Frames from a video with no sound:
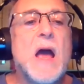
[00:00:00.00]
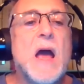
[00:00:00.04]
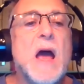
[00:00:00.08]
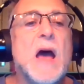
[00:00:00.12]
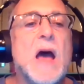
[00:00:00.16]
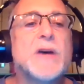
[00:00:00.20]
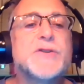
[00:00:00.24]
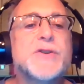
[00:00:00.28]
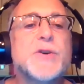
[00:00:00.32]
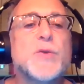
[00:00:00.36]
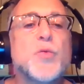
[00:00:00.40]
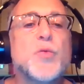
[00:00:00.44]

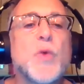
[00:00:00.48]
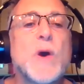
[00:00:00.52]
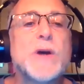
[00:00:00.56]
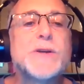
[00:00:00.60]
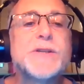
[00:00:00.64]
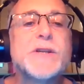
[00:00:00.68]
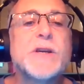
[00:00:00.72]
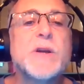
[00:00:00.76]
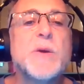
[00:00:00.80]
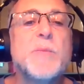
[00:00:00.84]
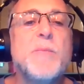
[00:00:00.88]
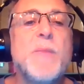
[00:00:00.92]
As the
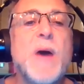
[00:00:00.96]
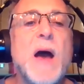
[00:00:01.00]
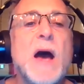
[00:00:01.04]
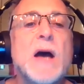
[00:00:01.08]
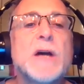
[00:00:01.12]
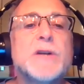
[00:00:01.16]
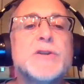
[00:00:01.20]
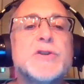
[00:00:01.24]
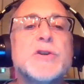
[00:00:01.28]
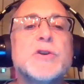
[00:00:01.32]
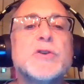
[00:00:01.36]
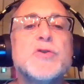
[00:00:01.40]
wrestling
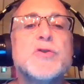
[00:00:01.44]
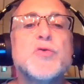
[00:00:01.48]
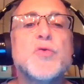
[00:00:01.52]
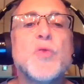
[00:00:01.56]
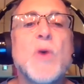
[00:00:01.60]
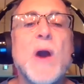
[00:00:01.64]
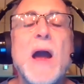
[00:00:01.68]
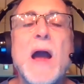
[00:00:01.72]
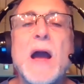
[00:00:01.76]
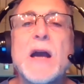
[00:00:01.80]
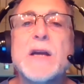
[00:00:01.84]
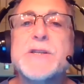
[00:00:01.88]
match
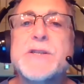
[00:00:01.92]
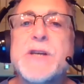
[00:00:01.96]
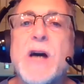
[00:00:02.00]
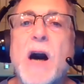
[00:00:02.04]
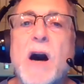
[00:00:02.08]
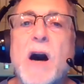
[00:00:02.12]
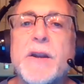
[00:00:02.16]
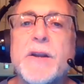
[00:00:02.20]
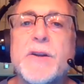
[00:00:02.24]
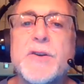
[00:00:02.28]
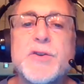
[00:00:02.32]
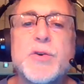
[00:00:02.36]
drags
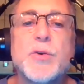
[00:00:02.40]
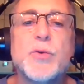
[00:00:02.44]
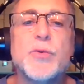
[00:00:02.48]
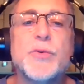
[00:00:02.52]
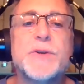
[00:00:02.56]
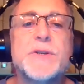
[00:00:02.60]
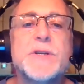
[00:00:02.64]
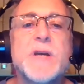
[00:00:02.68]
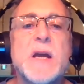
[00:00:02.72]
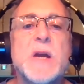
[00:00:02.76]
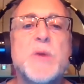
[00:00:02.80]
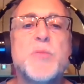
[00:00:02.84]
on until
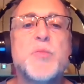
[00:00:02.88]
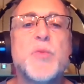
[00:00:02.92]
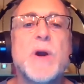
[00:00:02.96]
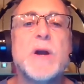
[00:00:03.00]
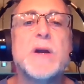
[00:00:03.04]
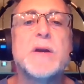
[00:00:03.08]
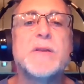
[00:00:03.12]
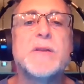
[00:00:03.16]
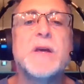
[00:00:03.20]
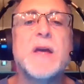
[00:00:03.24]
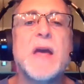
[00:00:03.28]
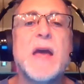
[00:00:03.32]

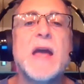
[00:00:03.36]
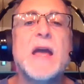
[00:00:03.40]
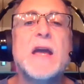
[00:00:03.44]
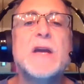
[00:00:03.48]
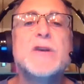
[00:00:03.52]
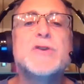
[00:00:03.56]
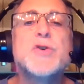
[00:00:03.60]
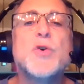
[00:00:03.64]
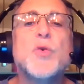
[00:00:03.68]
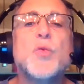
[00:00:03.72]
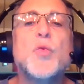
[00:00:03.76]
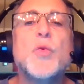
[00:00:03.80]
daybreak, the
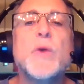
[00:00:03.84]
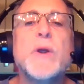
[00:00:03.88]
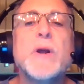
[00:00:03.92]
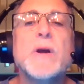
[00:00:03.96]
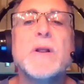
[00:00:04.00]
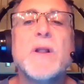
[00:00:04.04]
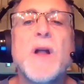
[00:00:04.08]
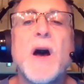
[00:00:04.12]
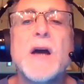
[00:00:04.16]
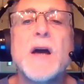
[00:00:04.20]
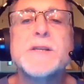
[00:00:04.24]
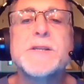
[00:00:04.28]
angel
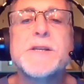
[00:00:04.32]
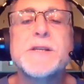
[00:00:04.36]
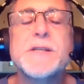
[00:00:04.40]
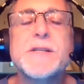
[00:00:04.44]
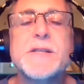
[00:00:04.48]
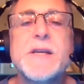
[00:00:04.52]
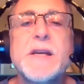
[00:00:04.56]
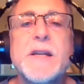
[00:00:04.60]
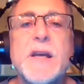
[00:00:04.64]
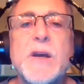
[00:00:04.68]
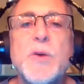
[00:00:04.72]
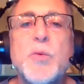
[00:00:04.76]
realizes
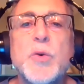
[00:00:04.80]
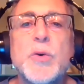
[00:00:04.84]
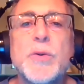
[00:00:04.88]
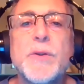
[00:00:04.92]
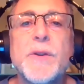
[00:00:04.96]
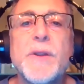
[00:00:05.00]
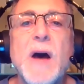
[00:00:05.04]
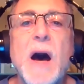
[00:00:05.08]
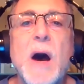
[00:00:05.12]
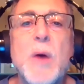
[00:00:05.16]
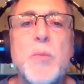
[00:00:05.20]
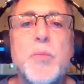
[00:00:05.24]
that he will
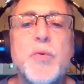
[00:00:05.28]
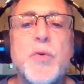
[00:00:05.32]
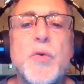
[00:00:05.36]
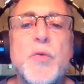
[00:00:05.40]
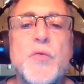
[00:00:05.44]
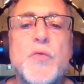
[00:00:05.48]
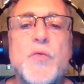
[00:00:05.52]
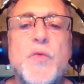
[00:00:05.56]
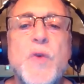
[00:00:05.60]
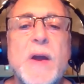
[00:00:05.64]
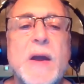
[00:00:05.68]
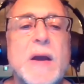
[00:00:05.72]
not
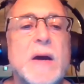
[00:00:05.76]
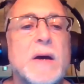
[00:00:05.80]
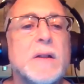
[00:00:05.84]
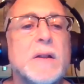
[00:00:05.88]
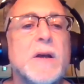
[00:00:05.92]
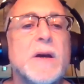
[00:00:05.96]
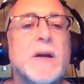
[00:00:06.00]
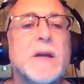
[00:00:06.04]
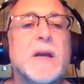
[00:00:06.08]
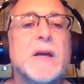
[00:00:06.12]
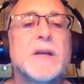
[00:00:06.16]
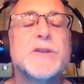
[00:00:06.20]

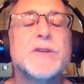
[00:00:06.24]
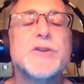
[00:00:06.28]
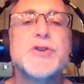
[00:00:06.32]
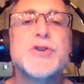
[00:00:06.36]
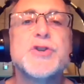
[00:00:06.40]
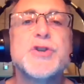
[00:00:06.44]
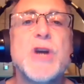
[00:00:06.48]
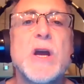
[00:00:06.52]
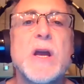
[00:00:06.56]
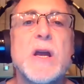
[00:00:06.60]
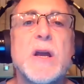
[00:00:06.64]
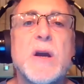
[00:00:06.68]
prevail against
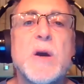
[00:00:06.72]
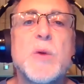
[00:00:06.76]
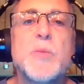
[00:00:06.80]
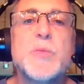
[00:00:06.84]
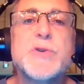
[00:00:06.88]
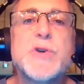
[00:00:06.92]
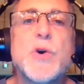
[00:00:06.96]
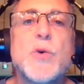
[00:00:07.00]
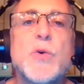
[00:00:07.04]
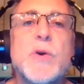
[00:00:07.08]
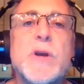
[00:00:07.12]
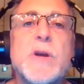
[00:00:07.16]
Jacob.
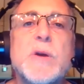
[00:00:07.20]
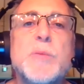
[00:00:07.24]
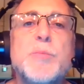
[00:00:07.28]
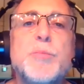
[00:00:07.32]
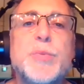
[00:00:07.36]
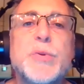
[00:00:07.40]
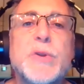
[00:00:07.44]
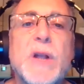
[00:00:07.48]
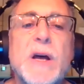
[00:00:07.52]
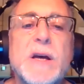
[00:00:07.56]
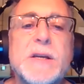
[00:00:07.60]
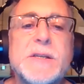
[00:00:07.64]
So he
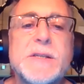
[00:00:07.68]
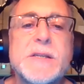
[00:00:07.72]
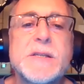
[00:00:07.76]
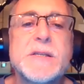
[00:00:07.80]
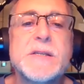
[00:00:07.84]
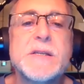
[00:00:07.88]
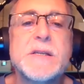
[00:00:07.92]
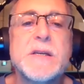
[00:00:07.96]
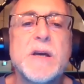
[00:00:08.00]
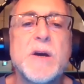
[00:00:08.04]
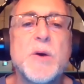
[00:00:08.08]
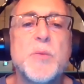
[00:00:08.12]

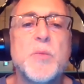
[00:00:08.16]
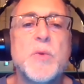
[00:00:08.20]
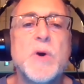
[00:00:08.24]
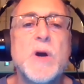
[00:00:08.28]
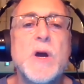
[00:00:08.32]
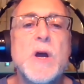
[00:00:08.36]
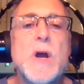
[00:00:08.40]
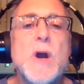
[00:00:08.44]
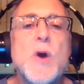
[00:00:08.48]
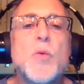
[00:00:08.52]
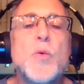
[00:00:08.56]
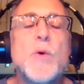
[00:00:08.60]
blesses him
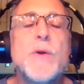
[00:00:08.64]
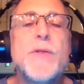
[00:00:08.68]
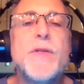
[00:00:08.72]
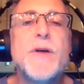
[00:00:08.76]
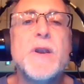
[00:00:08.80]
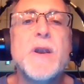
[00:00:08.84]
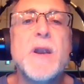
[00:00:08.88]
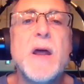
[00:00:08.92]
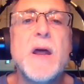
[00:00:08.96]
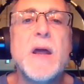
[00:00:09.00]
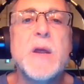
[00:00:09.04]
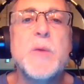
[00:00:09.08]
with
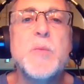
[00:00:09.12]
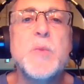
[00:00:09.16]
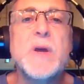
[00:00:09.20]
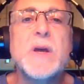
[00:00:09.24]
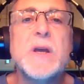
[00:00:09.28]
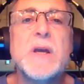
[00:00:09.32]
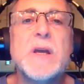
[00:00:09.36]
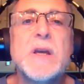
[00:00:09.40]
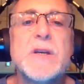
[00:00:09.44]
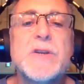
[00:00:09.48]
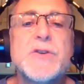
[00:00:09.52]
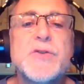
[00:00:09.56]
the name
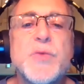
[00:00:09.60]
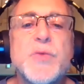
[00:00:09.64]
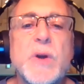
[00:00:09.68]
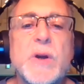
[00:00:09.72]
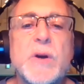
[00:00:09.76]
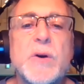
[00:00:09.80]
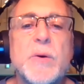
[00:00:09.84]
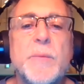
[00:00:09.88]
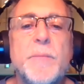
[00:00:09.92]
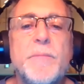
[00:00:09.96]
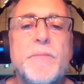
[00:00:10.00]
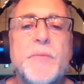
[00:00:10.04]

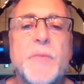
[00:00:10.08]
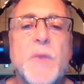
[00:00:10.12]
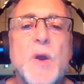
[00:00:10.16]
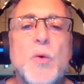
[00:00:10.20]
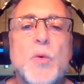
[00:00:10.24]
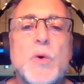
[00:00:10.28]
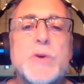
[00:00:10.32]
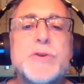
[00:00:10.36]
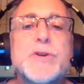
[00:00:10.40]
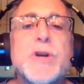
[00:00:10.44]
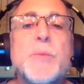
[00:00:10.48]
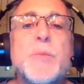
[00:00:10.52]
Israel,
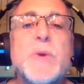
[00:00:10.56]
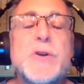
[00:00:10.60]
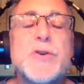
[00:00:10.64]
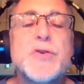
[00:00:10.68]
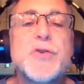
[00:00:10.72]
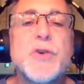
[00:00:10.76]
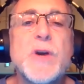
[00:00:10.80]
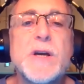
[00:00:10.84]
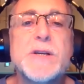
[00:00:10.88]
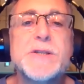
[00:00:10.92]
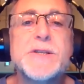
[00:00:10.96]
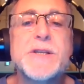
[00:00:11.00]
which can be
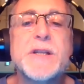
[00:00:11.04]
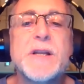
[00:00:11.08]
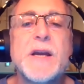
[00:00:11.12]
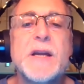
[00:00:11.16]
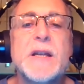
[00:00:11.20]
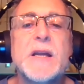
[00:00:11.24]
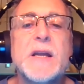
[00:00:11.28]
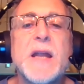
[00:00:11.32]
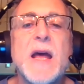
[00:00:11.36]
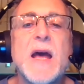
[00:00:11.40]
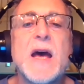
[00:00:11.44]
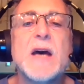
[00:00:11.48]

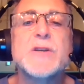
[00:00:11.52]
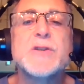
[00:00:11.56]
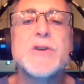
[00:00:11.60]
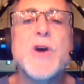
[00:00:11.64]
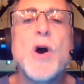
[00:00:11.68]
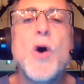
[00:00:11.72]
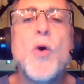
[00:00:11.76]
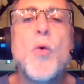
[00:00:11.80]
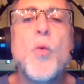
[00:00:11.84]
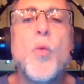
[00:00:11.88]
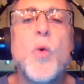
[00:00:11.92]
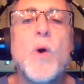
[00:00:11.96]
translated as
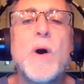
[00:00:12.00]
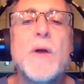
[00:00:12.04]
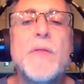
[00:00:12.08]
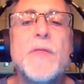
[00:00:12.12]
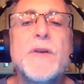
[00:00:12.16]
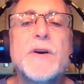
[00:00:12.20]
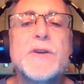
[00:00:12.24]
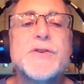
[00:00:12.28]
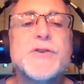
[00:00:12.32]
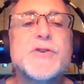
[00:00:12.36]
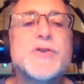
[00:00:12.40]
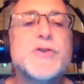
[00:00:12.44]
one
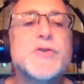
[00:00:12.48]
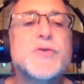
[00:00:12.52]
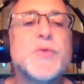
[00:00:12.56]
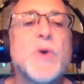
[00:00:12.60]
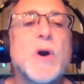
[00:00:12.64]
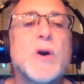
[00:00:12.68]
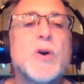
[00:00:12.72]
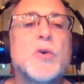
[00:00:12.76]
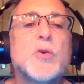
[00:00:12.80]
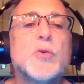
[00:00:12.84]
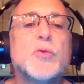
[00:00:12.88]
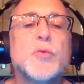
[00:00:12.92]
that
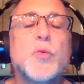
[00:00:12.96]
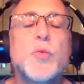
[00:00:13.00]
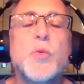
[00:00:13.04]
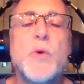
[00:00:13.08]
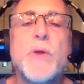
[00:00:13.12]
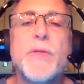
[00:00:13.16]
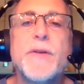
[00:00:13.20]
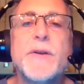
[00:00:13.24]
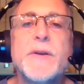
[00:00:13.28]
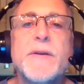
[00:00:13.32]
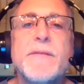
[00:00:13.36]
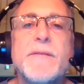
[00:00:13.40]
struggled
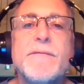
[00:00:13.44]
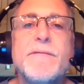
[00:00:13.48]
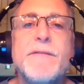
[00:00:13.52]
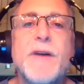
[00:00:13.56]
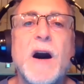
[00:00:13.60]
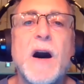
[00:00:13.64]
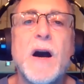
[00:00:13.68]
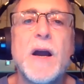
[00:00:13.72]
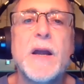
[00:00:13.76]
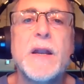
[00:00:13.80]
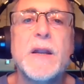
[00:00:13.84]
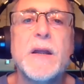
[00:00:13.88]
with the
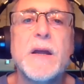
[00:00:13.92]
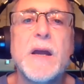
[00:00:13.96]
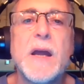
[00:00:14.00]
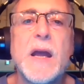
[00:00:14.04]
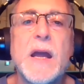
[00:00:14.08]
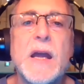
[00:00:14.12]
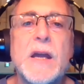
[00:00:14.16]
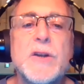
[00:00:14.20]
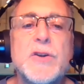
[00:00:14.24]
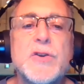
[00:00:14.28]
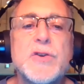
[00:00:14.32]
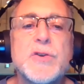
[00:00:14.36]
divine
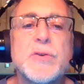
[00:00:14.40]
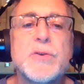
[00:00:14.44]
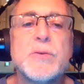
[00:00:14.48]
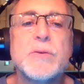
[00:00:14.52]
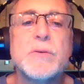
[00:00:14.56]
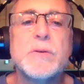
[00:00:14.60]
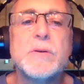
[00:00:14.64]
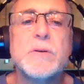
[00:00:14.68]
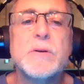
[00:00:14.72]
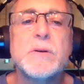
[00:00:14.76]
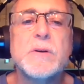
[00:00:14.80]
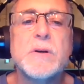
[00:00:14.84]
angel.
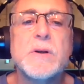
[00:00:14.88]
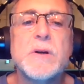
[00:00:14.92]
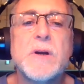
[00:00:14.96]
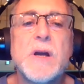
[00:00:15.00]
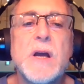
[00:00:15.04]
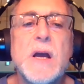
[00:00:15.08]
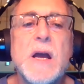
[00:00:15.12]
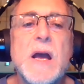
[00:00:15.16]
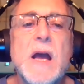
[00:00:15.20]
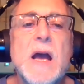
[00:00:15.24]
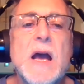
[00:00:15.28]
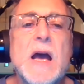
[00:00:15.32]

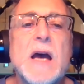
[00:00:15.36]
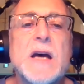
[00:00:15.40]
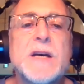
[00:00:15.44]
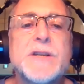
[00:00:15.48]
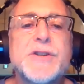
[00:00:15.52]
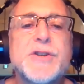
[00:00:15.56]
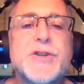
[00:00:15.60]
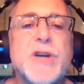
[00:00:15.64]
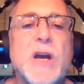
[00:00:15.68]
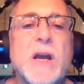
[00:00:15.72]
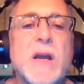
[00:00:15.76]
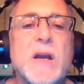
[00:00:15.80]

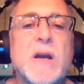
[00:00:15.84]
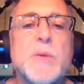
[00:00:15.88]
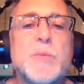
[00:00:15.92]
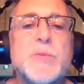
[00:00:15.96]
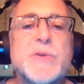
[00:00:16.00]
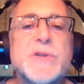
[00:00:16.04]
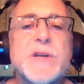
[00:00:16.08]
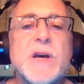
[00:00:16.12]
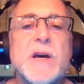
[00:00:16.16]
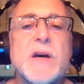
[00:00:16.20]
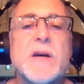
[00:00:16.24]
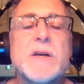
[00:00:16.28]
As Jacob
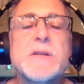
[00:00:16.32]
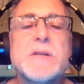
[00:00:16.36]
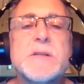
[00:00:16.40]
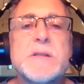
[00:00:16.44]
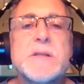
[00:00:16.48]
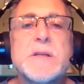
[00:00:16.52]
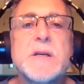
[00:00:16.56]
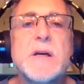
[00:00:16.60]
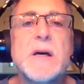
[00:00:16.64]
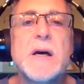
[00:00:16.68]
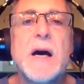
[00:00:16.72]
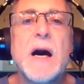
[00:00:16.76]

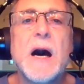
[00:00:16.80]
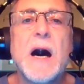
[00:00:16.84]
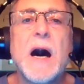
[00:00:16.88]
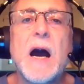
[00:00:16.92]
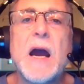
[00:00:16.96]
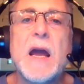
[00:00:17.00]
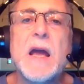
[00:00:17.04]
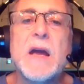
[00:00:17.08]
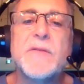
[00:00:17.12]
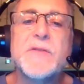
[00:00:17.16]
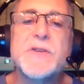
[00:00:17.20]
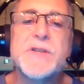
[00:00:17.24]
says,
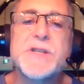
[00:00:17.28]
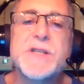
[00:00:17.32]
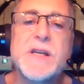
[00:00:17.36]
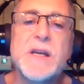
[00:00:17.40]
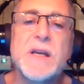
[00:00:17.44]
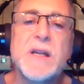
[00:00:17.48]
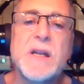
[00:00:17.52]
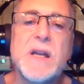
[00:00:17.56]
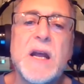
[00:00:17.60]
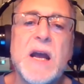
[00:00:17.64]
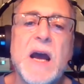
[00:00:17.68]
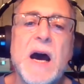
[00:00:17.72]
I have
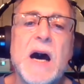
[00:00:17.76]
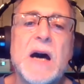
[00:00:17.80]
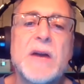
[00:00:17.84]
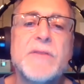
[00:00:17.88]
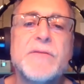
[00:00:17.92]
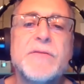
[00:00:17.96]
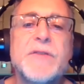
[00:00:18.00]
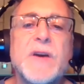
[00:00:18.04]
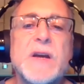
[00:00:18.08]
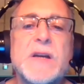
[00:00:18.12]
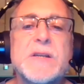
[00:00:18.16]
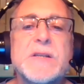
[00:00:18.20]
seen
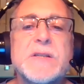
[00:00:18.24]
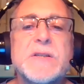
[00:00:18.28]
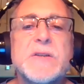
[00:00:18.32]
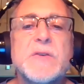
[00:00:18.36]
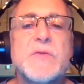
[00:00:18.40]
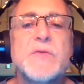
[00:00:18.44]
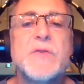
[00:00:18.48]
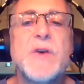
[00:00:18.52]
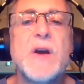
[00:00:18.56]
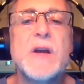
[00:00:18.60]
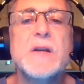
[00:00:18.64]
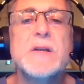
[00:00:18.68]
God face to
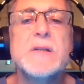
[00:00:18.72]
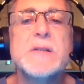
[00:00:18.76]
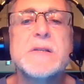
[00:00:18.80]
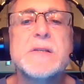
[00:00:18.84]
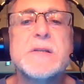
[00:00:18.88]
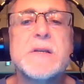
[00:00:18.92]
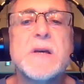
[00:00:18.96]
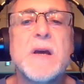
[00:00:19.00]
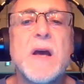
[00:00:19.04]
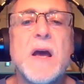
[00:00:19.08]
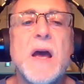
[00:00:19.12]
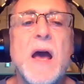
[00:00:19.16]

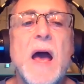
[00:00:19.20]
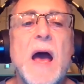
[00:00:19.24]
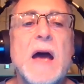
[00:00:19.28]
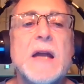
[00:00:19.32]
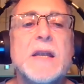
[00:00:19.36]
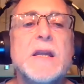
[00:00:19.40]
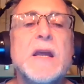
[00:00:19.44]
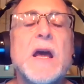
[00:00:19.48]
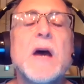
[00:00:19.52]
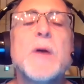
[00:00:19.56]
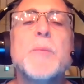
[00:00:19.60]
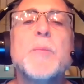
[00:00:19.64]
face,
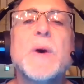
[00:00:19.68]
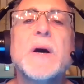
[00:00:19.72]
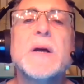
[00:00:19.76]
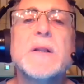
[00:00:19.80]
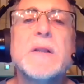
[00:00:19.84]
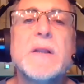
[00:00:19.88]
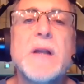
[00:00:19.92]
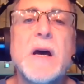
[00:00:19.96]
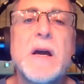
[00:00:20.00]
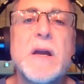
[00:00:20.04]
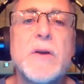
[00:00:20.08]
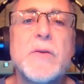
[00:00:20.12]
and yet my
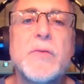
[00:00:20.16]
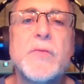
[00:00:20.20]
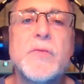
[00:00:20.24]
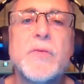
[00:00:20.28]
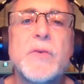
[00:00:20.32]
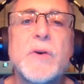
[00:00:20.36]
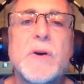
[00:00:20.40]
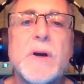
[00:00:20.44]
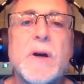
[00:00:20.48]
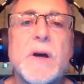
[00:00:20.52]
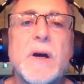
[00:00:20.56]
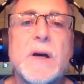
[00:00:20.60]

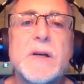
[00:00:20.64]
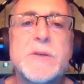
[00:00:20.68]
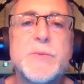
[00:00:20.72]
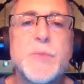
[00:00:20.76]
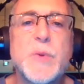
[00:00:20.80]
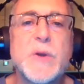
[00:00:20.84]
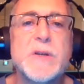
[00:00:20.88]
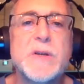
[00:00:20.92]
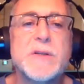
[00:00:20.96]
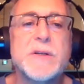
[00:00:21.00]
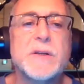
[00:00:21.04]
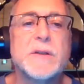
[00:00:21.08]
life has
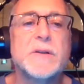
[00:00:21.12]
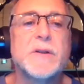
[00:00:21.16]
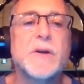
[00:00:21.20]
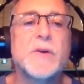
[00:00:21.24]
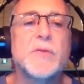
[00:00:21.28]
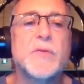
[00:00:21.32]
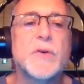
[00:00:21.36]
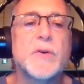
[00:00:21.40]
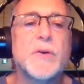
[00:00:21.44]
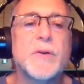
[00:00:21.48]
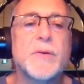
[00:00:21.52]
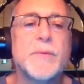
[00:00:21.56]
been
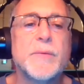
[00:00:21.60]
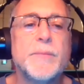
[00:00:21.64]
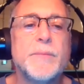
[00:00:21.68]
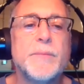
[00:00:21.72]
delivered.